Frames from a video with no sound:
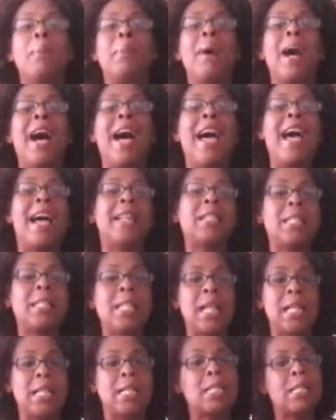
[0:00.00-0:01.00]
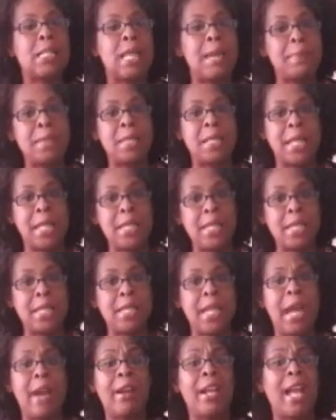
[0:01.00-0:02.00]
but I had to take the steps
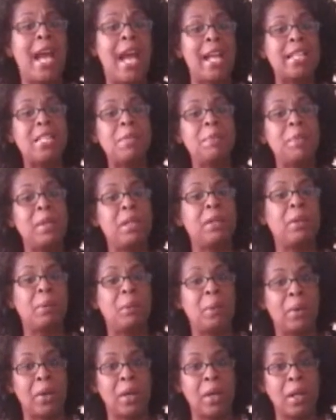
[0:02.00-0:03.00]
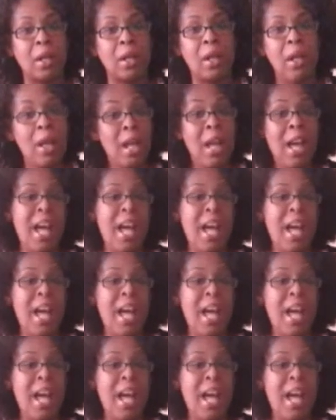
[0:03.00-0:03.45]
necessary. I had to put in the work.